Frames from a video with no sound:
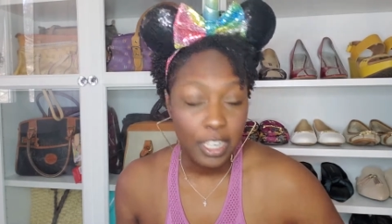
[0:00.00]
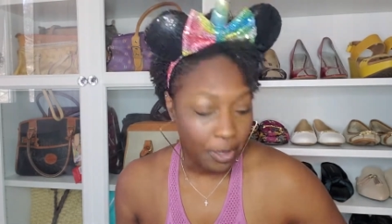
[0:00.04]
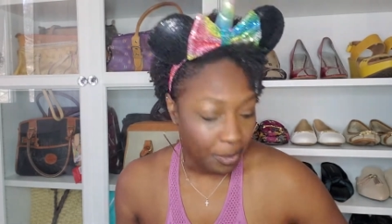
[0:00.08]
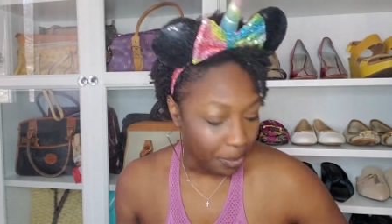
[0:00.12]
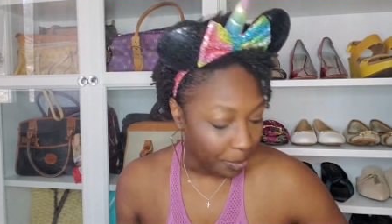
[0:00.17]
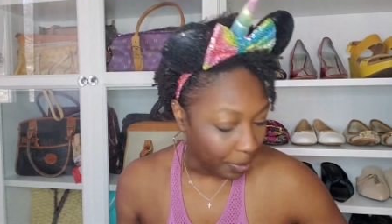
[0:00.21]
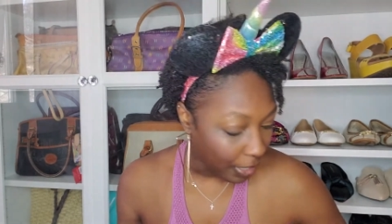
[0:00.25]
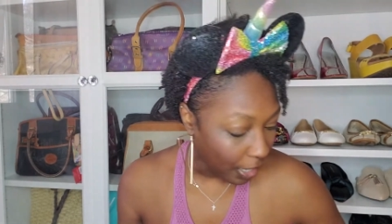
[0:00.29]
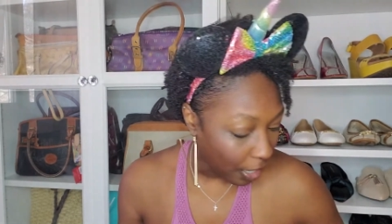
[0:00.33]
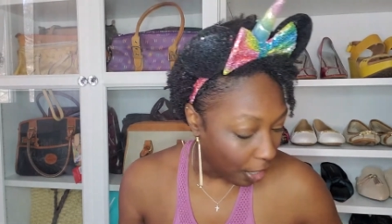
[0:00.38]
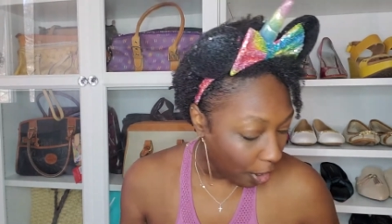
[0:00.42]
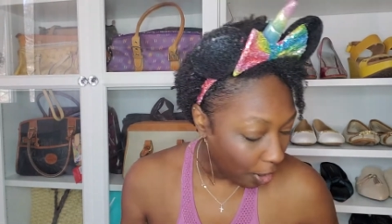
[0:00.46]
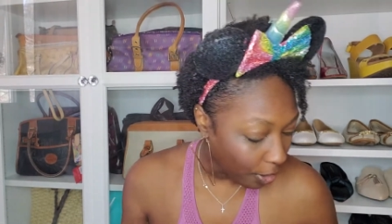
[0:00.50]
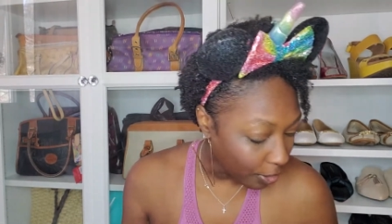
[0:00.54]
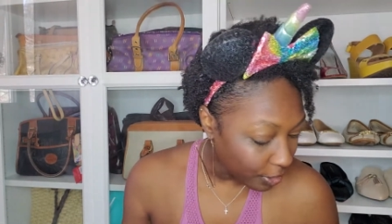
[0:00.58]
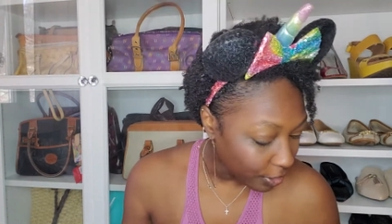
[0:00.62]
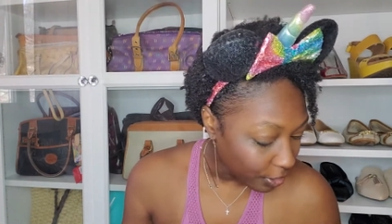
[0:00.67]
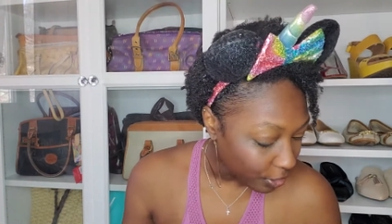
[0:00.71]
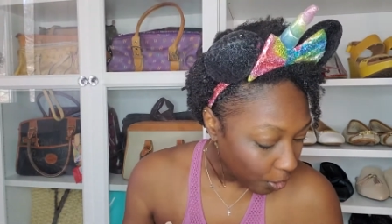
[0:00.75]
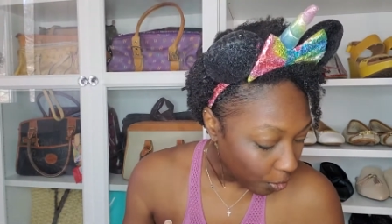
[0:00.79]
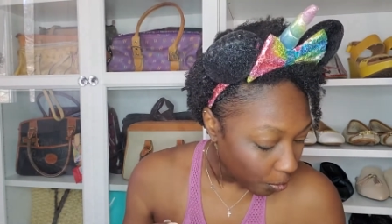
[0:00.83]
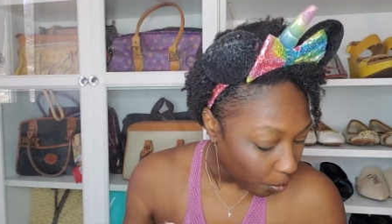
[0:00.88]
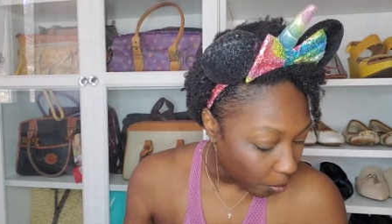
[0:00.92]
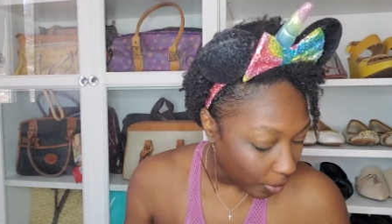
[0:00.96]
But I
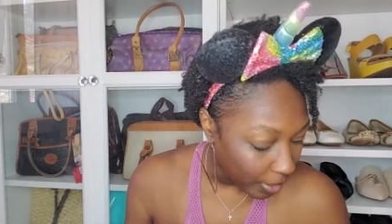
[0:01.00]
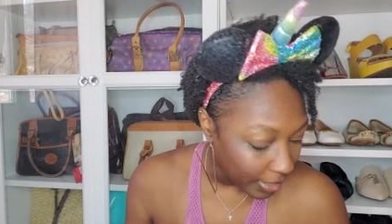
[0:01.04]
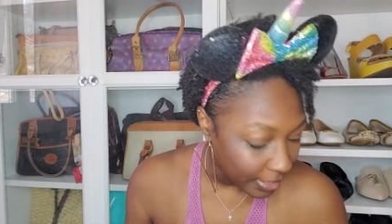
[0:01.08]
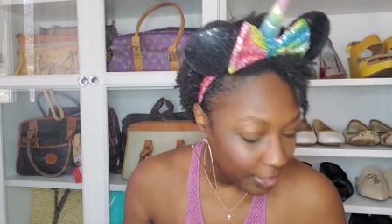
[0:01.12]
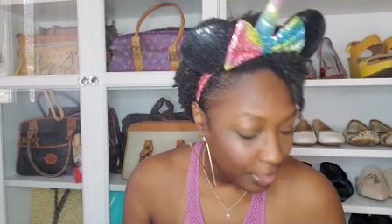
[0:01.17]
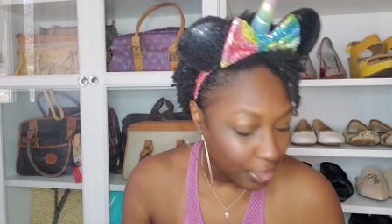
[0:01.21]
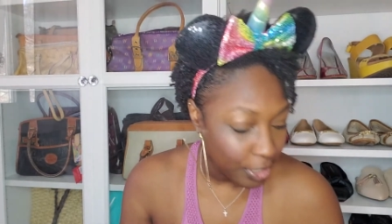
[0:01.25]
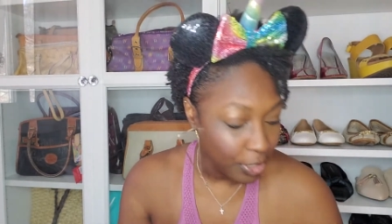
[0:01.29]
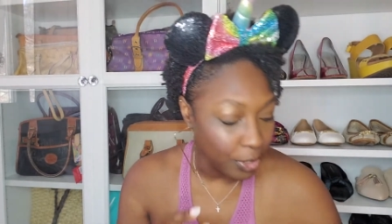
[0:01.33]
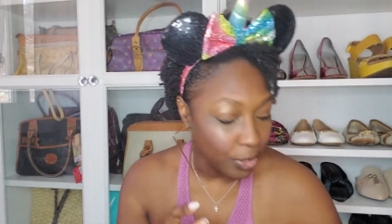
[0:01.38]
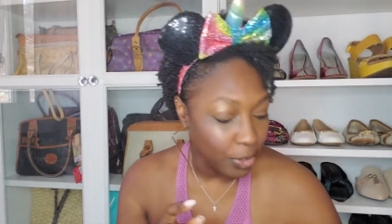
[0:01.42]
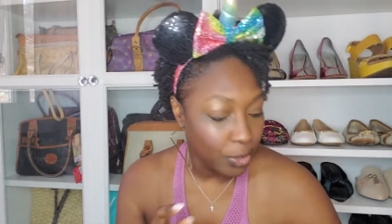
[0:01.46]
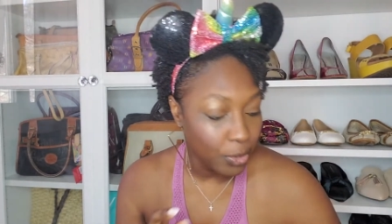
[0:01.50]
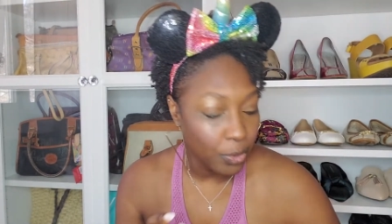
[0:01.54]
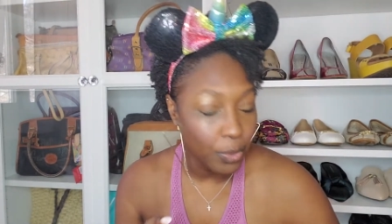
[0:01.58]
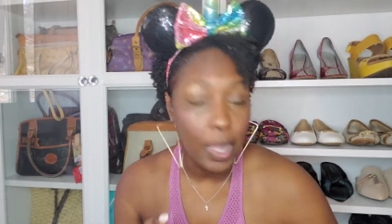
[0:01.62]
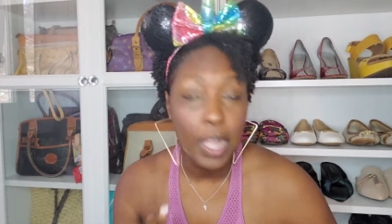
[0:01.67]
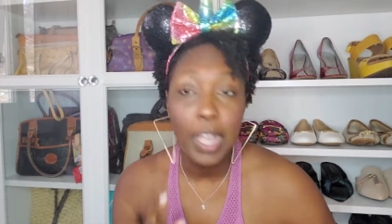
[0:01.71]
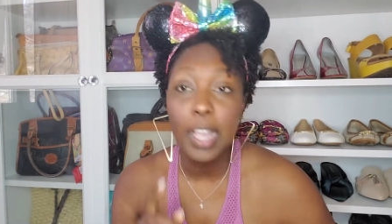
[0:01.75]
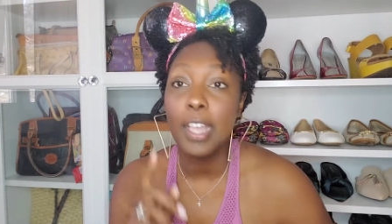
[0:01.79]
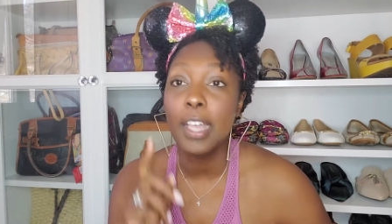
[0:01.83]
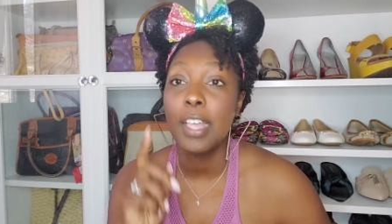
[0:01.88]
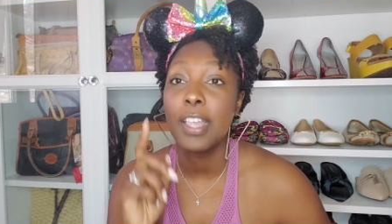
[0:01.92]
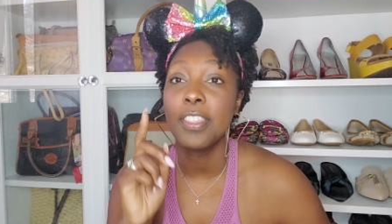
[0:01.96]
also went to
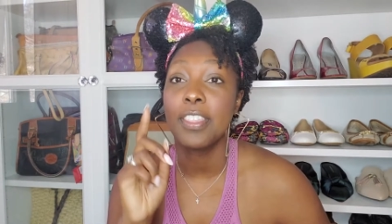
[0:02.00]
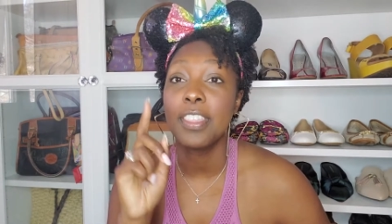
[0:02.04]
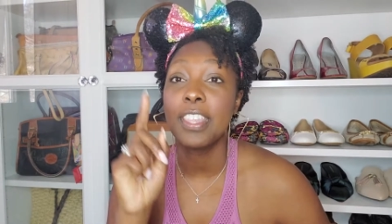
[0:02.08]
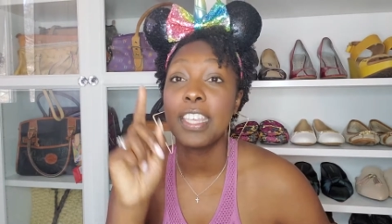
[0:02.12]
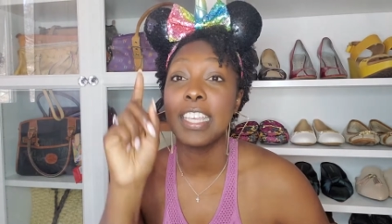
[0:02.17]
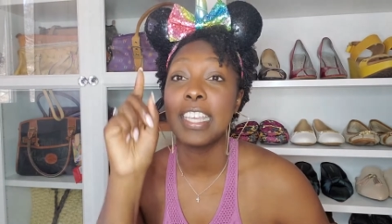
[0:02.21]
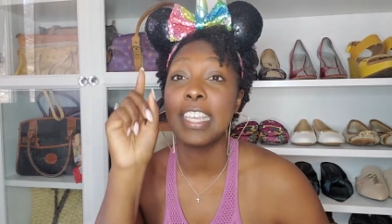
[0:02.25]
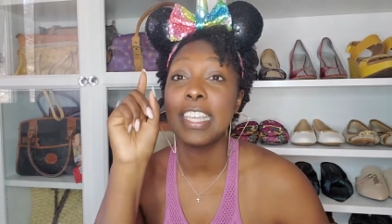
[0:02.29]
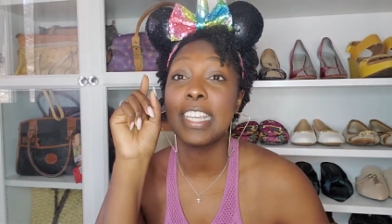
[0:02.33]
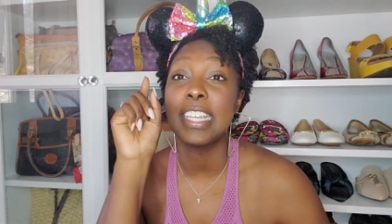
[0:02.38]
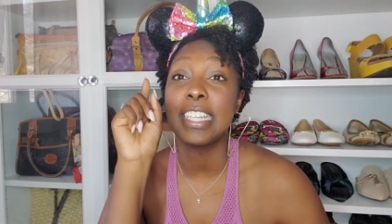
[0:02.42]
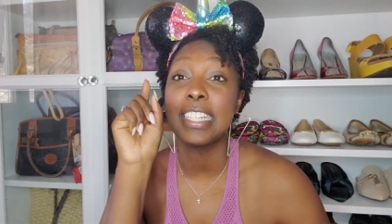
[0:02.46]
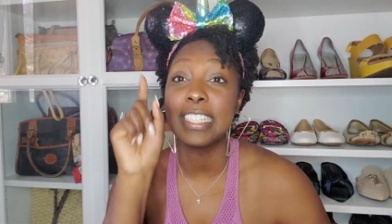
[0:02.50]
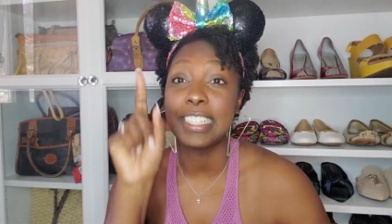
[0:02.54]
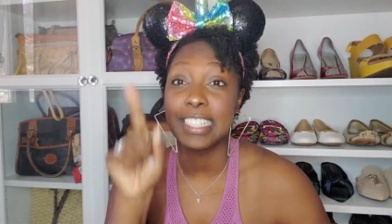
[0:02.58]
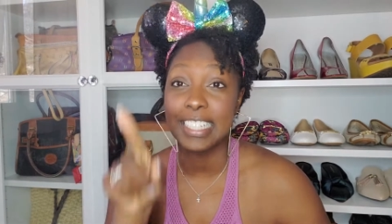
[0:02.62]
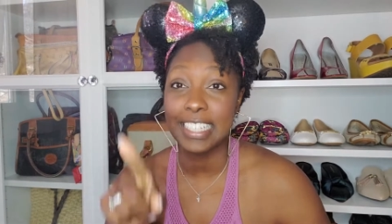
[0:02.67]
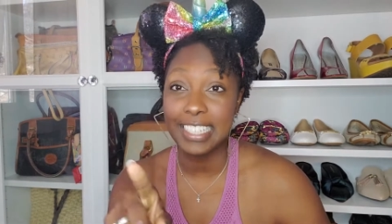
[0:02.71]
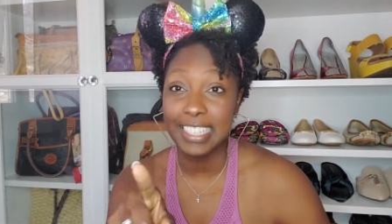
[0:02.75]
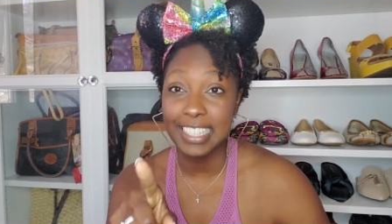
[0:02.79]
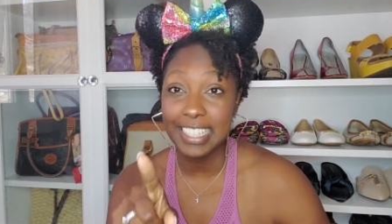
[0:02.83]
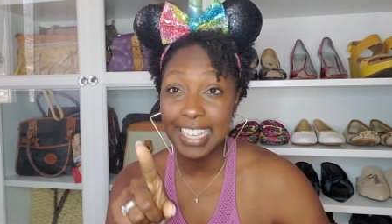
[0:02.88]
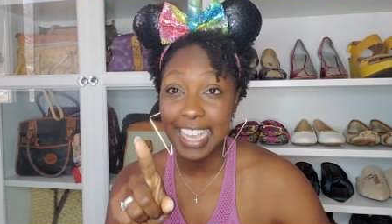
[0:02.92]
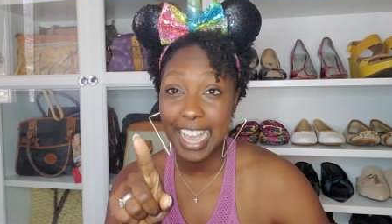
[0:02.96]
the
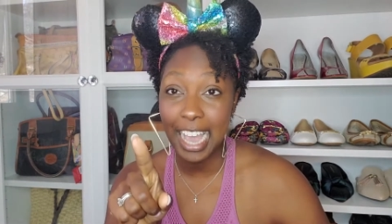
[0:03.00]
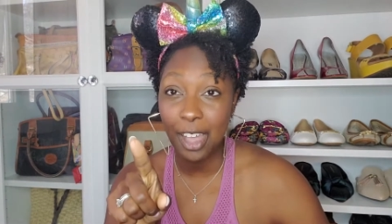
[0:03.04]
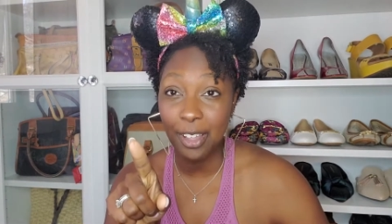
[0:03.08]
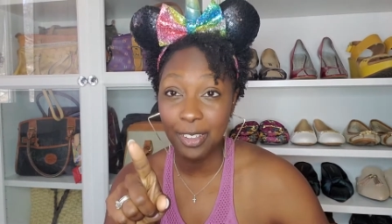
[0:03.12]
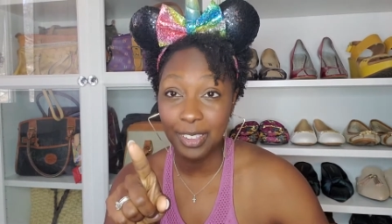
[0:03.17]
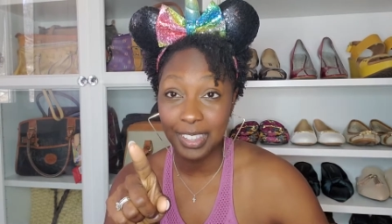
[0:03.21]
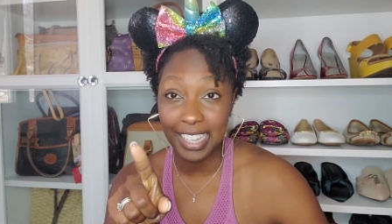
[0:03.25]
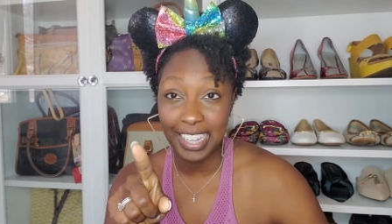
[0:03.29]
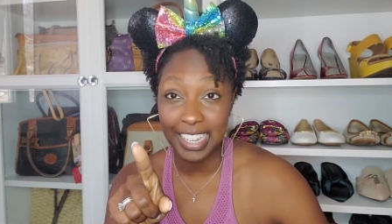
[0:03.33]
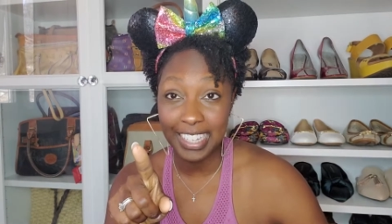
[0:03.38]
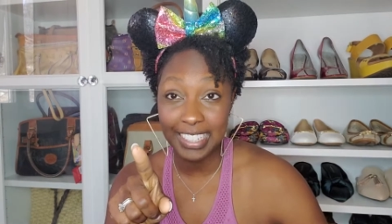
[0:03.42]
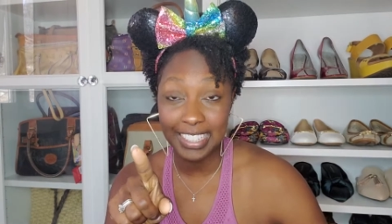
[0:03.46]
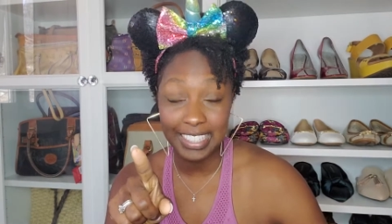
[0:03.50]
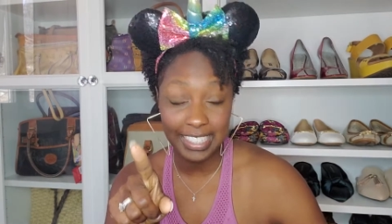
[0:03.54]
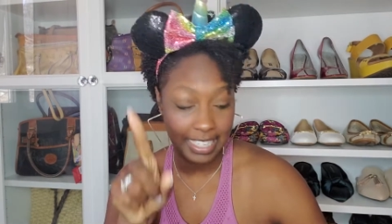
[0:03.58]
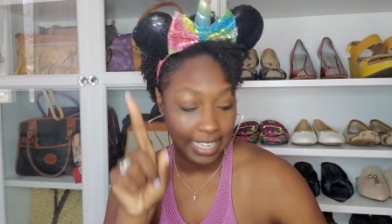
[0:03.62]
Disney outlet,